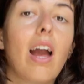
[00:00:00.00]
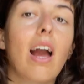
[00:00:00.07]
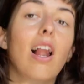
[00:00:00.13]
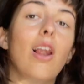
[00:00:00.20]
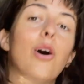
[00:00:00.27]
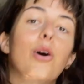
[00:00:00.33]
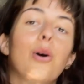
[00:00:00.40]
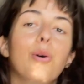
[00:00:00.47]

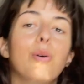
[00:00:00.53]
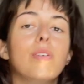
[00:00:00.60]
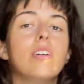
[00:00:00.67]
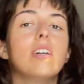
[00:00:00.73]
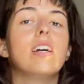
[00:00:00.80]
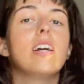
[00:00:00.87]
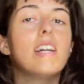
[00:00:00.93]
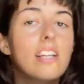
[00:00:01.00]
Hello,
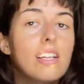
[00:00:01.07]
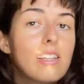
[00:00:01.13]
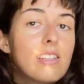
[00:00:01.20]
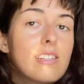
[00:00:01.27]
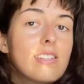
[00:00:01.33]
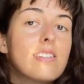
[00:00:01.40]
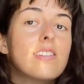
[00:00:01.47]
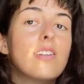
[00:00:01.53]

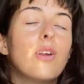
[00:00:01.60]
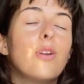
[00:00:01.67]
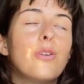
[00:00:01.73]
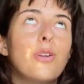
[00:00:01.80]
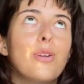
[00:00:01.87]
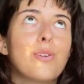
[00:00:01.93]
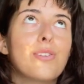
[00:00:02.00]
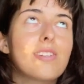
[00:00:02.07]
it's
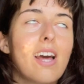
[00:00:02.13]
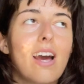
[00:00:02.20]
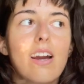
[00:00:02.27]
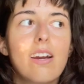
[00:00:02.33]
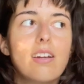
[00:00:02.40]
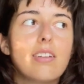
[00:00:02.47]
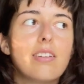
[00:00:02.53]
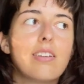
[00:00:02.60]
Tuesday,
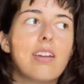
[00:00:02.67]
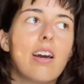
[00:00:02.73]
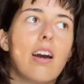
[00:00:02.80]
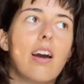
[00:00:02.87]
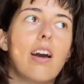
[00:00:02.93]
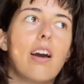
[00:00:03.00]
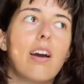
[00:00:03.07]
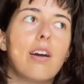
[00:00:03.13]

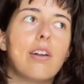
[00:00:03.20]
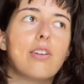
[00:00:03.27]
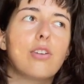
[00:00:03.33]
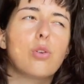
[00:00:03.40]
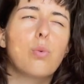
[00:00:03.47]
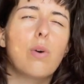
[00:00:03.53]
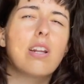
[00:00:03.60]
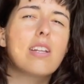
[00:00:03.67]
the
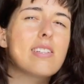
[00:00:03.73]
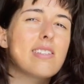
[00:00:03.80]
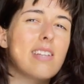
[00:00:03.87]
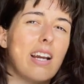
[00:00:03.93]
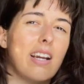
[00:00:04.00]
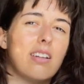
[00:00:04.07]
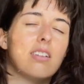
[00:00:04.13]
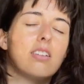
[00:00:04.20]

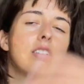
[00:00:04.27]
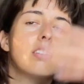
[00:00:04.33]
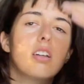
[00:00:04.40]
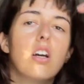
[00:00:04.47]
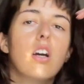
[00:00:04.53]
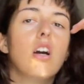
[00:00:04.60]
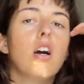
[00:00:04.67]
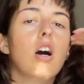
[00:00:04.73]
22nd
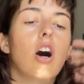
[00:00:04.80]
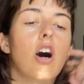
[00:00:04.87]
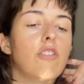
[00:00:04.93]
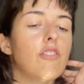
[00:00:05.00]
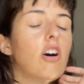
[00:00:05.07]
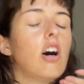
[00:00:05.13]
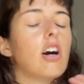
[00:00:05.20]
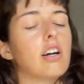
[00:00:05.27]
of
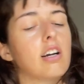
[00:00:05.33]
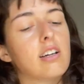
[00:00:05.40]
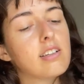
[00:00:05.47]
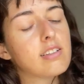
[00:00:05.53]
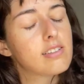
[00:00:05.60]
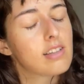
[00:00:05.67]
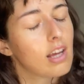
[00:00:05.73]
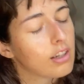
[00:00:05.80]

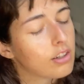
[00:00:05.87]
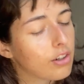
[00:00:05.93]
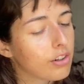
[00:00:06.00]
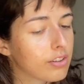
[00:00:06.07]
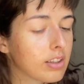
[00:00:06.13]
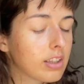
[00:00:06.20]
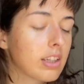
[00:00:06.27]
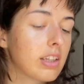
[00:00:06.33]
August. I
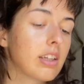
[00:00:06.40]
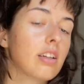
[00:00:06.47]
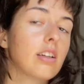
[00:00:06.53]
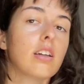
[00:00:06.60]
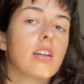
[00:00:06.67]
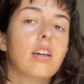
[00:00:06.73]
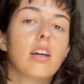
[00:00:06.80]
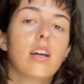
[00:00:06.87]
currently,
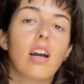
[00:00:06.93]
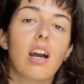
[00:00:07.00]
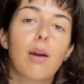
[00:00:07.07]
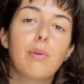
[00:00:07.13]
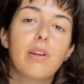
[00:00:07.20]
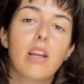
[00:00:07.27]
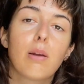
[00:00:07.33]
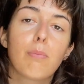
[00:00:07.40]
I'm
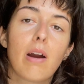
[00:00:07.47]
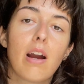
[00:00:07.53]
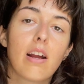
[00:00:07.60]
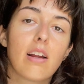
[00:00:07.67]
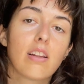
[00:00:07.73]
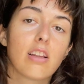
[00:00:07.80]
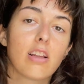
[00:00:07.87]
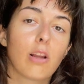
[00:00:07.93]
eating
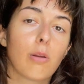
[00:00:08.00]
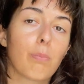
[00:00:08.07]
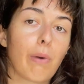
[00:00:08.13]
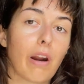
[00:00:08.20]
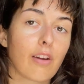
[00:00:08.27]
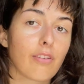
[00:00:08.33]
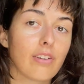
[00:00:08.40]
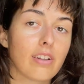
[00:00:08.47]
my little
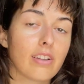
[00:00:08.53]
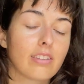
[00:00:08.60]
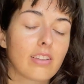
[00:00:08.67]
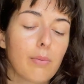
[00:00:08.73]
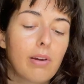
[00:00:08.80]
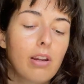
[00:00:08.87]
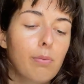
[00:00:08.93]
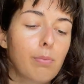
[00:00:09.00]
breakfast. I
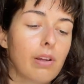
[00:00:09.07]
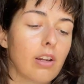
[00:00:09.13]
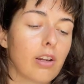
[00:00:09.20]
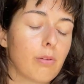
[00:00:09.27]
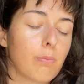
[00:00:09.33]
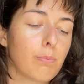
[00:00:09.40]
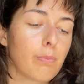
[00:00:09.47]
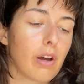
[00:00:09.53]
made a peanut
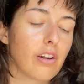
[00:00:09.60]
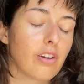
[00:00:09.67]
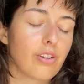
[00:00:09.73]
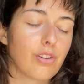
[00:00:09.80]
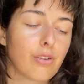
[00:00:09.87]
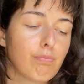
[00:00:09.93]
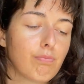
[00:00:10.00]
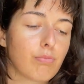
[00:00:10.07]

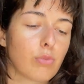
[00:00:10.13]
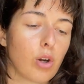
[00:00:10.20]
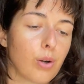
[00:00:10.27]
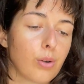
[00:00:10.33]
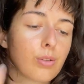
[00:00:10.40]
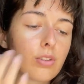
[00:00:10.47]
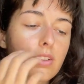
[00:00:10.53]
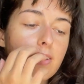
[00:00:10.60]
butter
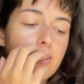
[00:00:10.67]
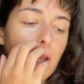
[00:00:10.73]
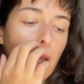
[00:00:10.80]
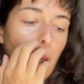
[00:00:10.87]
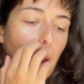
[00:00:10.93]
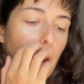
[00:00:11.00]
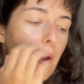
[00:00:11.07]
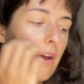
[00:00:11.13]
toast
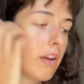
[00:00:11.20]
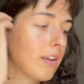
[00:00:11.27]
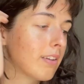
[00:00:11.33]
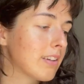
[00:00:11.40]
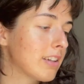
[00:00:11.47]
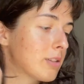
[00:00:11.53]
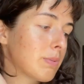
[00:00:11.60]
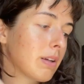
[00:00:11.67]

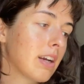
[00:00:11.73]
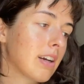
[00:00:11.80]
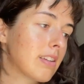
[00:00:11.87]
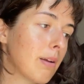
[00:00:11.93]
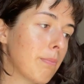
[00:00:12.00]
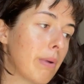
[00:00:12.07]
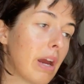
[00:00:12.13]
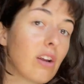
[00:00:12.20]
just because
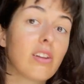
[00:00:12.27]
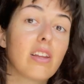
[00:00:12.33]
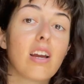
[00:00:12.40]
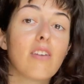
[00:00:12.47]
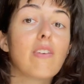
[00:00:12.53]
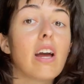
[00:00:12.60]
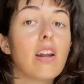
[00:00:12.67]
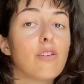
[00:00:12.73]
I barely
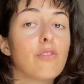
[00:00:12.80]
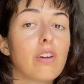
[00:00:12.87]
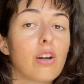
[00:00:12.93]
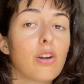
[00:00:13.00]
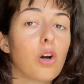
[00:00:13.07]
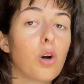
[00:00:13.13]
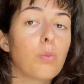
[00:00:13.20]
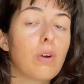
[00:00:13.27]
have anything at
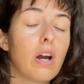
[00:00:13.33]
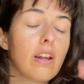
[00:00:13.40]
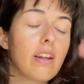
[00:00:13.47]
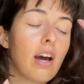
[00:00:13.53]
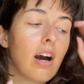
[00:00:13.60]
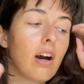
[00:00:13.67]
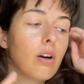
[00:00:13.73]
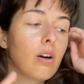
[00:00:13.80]
home right
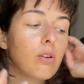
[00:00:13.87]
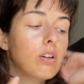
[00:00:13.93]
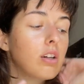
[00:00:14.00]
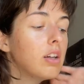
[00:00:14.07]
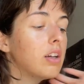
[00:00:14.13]
now.